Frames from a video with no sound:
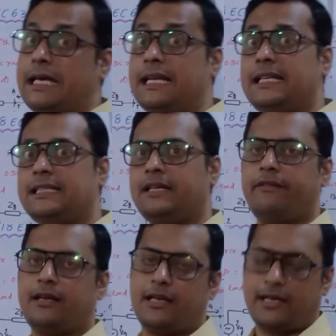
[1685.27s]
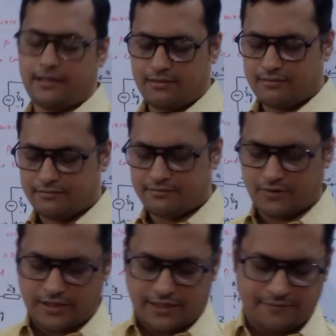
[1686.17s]
receiving end.
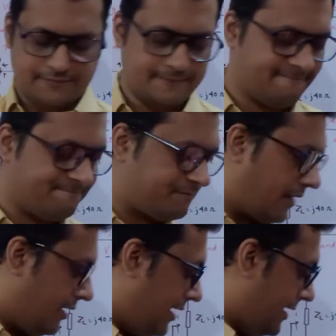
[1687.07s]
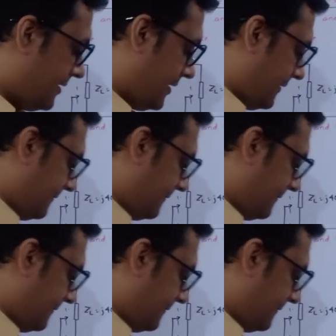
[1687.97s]
Okay, let's see.